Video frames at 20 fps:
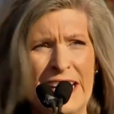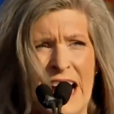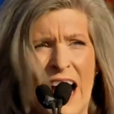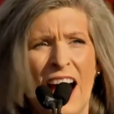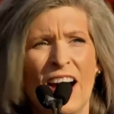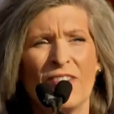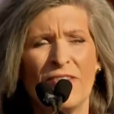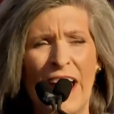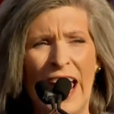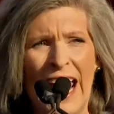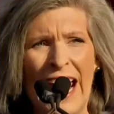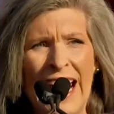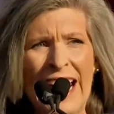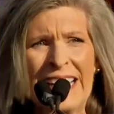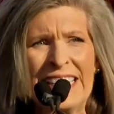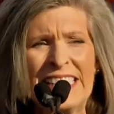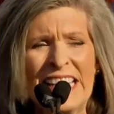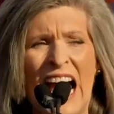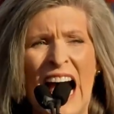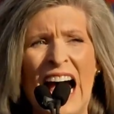of
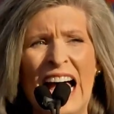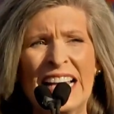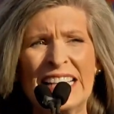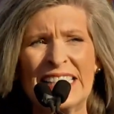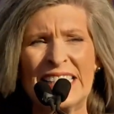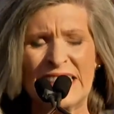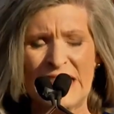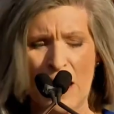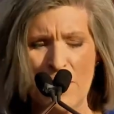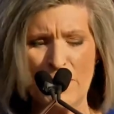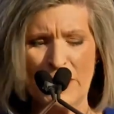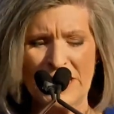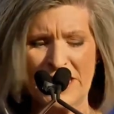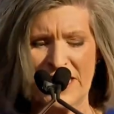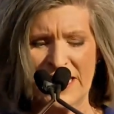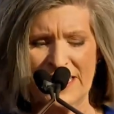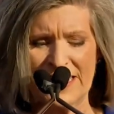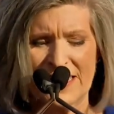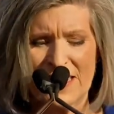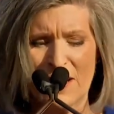
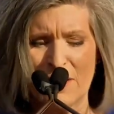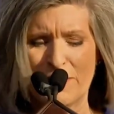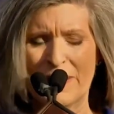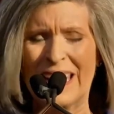anti-Semitism